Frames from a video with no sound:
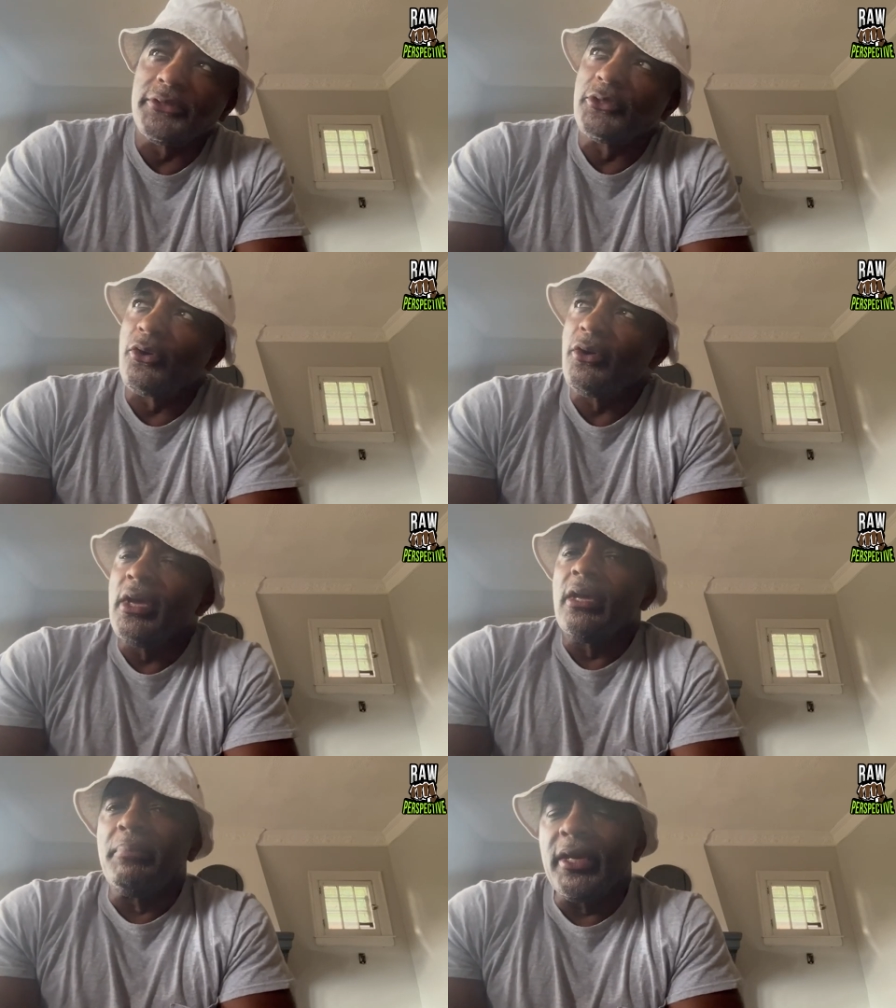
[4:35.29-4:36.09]
You know,
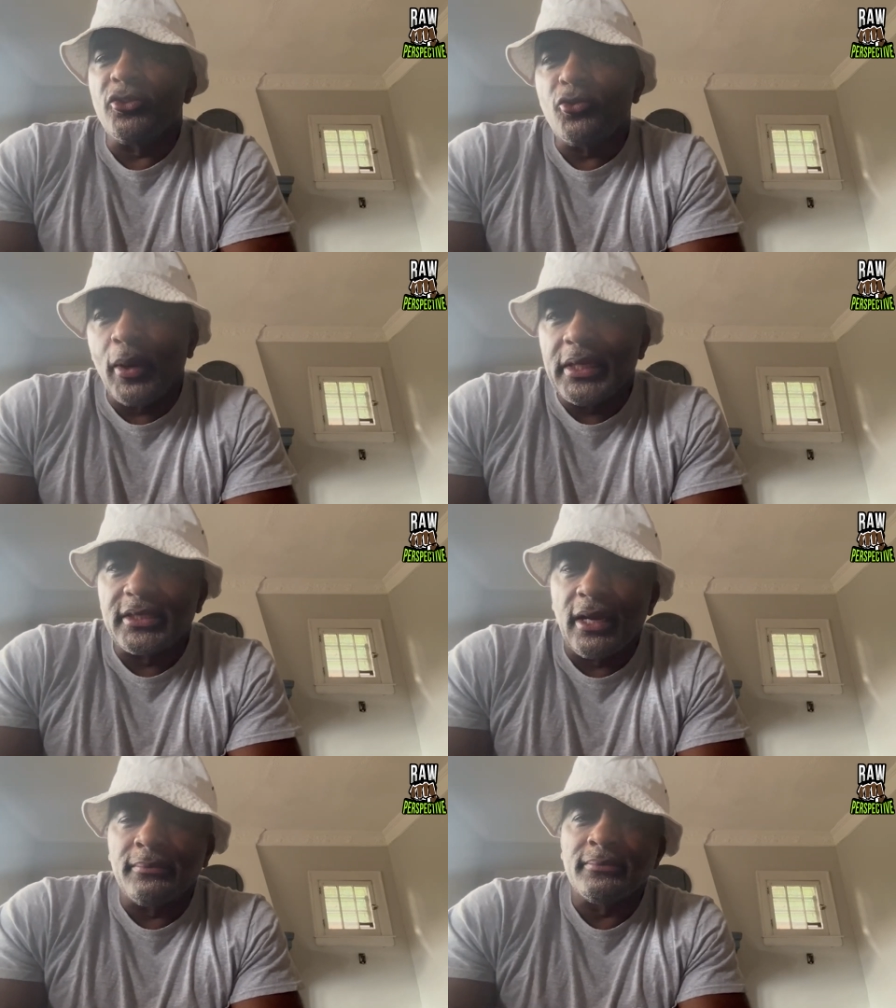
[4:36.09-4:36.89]
being twenty
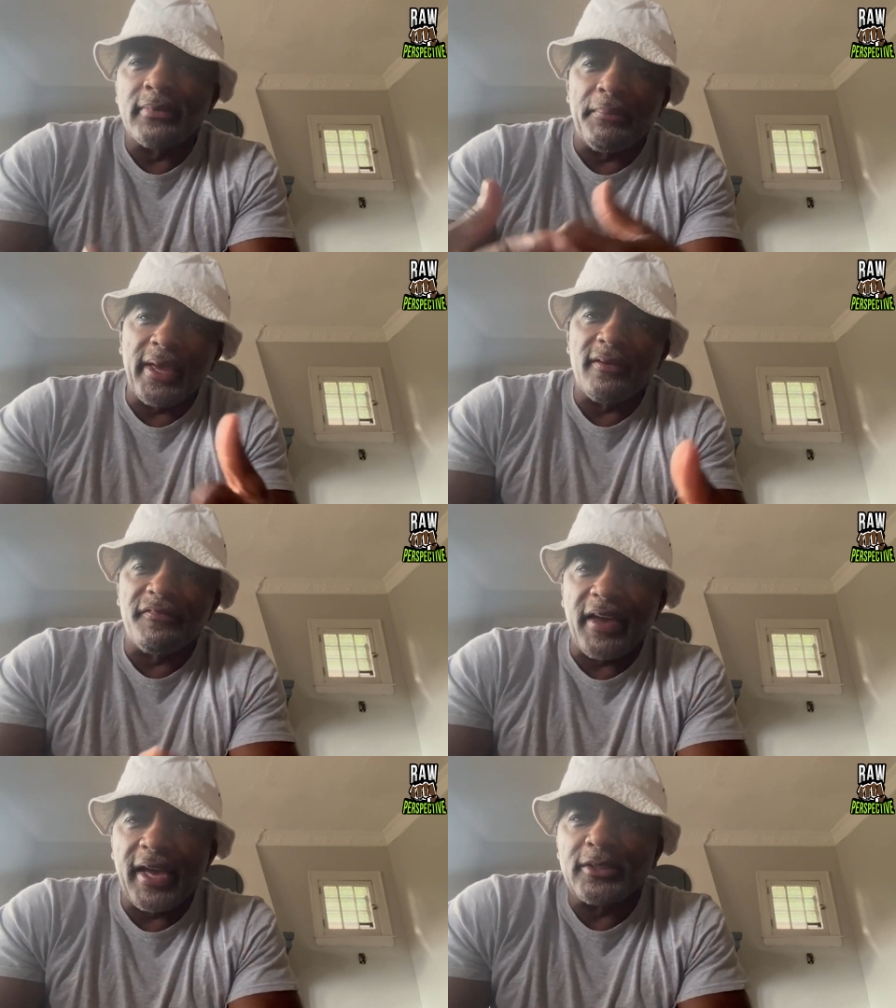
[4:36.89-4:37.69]
something, I'm making
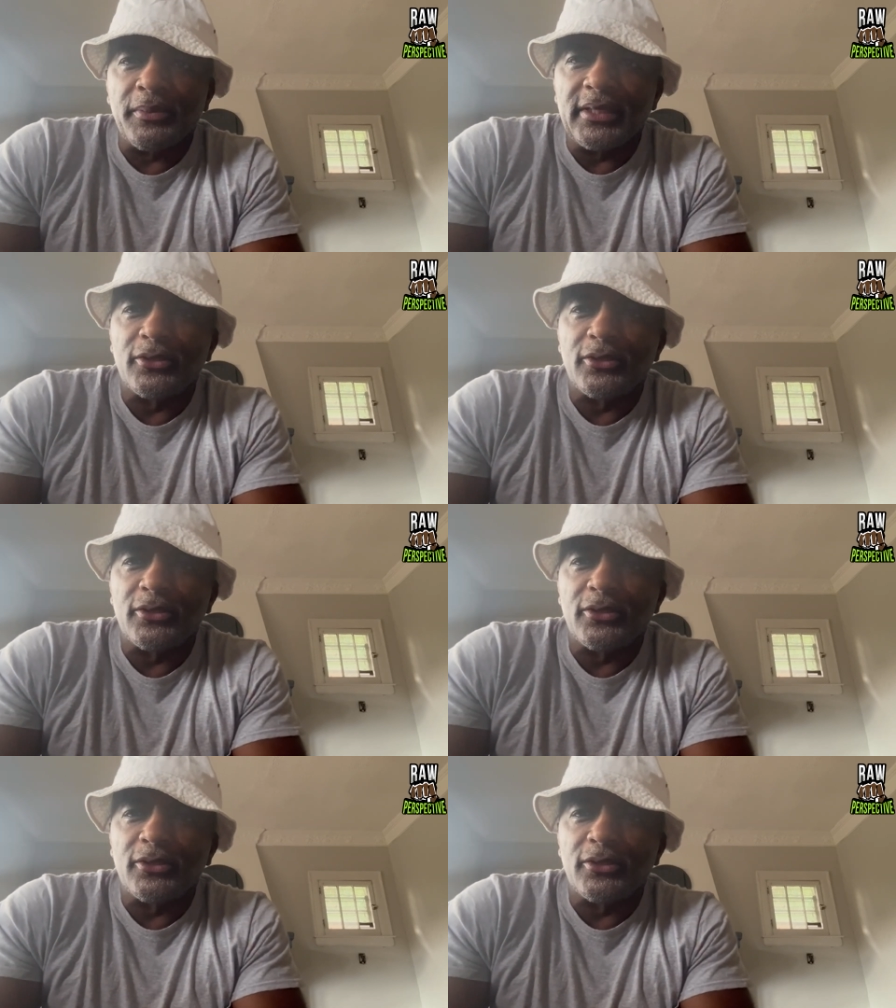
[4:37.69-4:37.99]
fast money.